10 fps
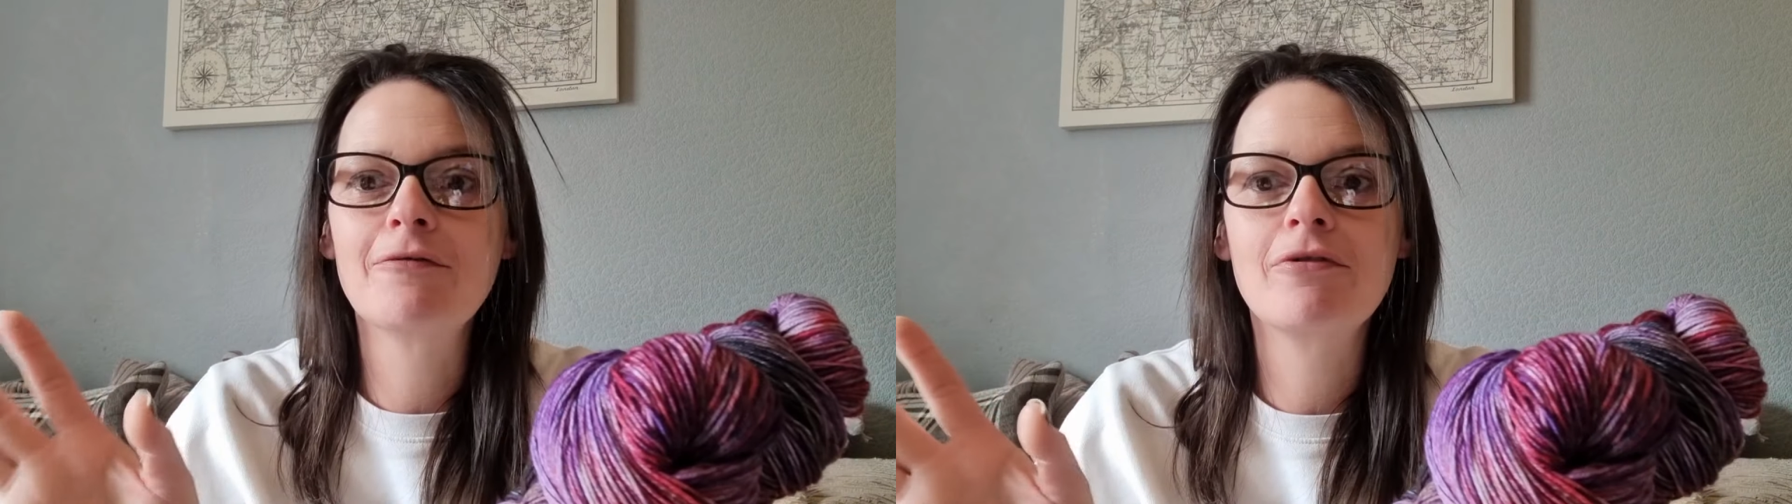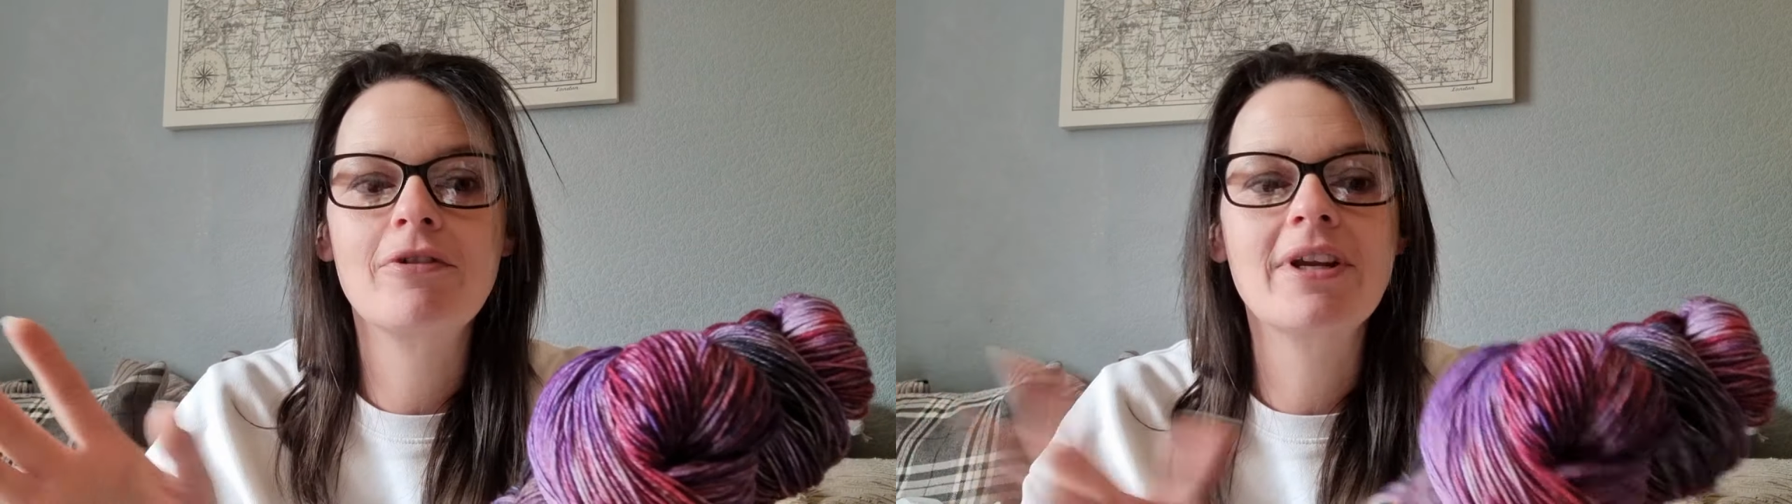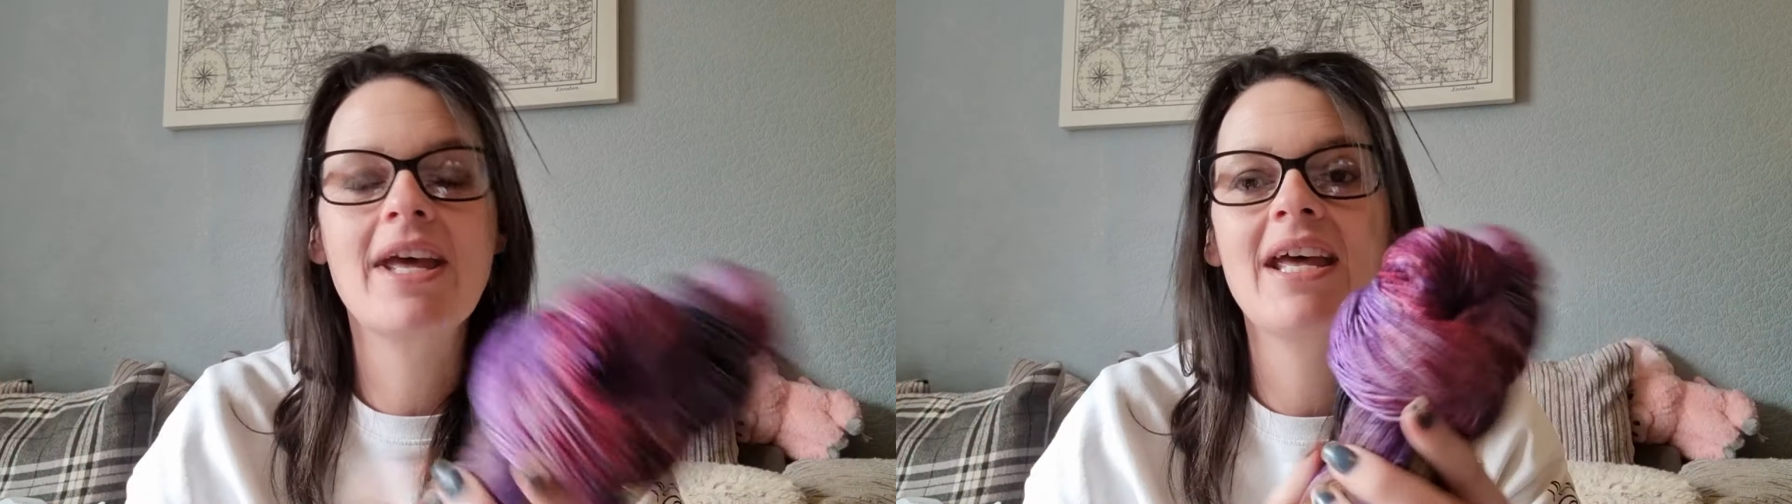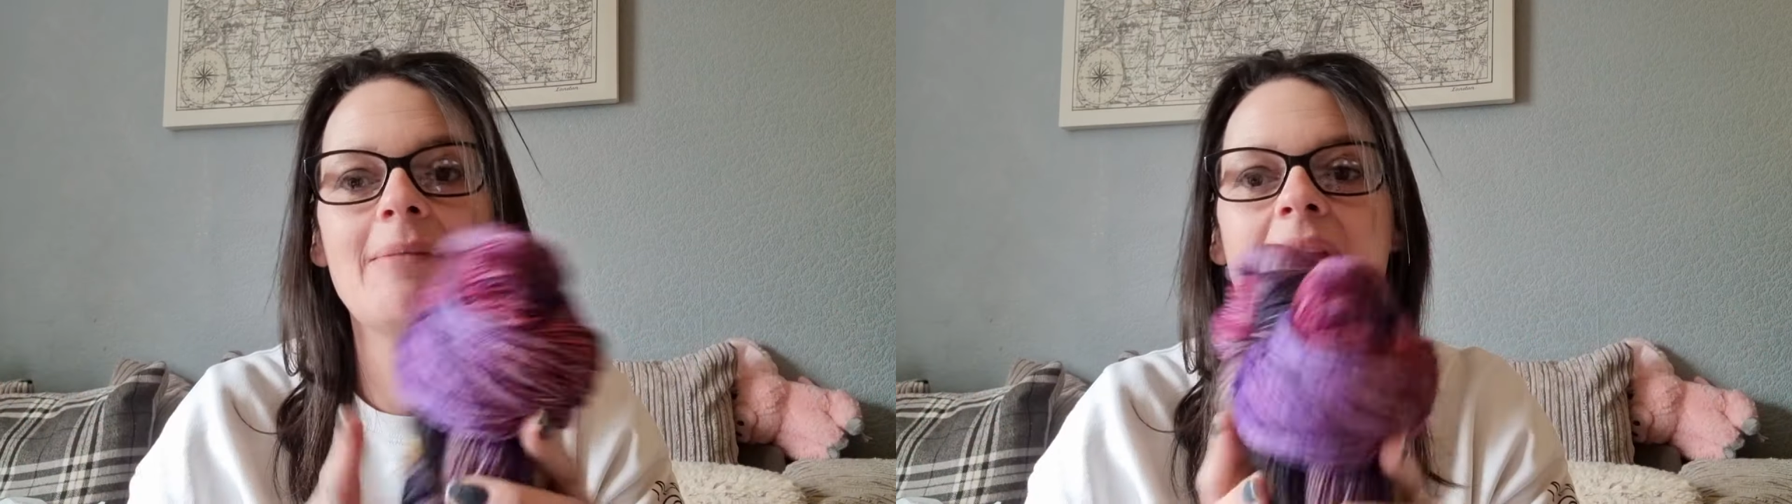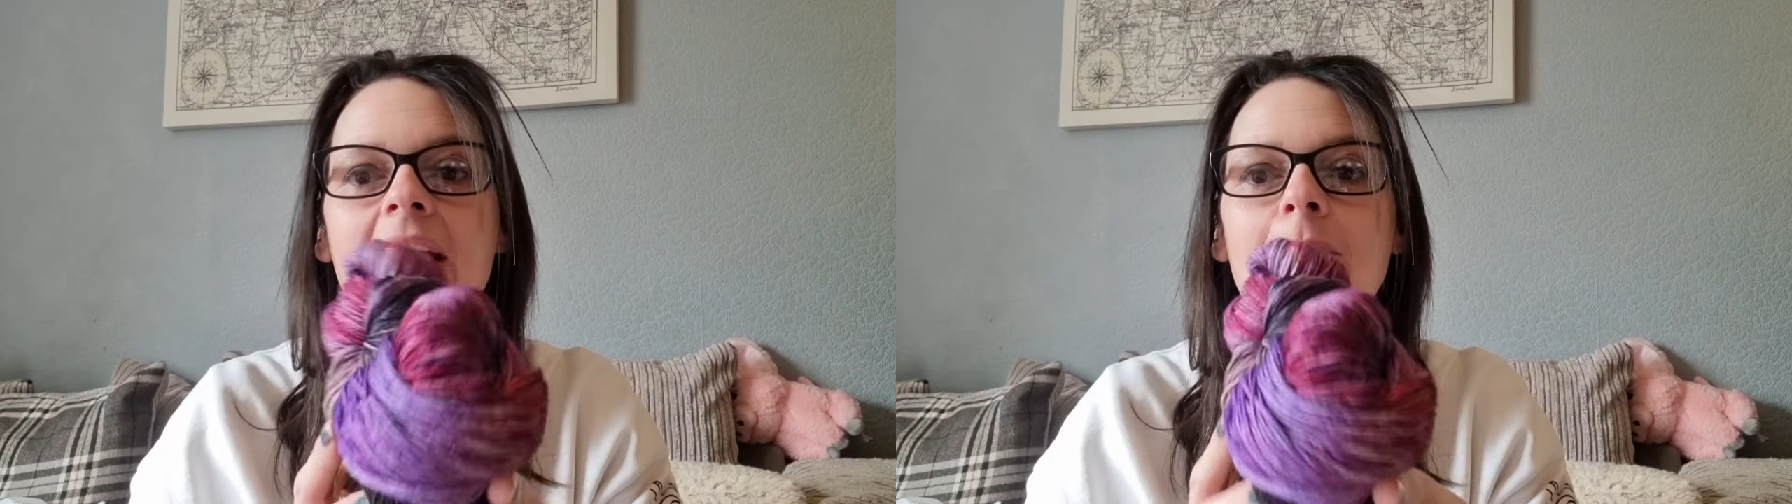for a name
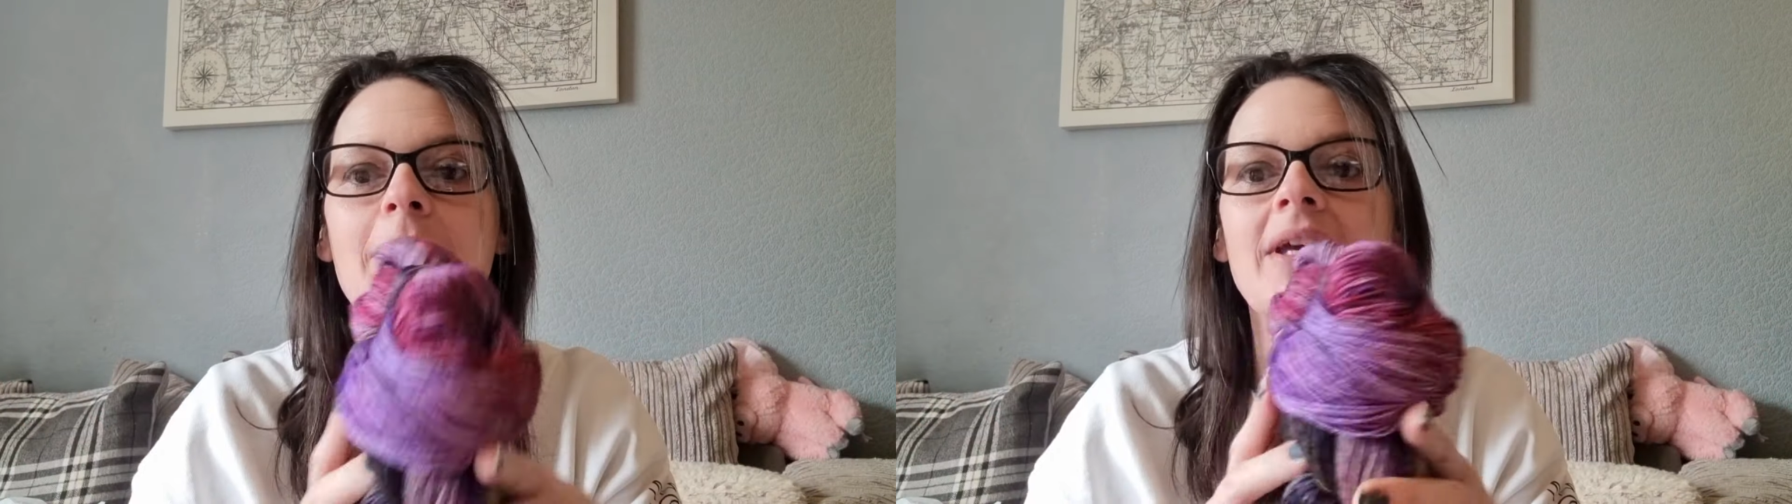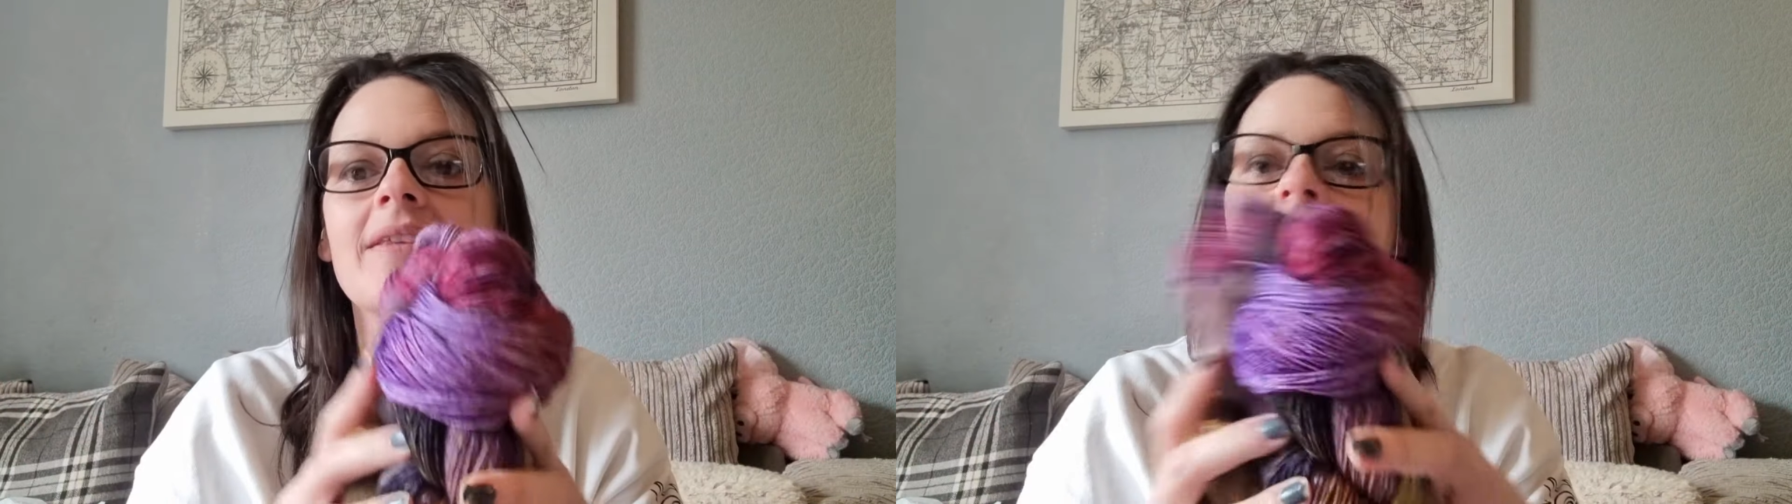and I'll pick the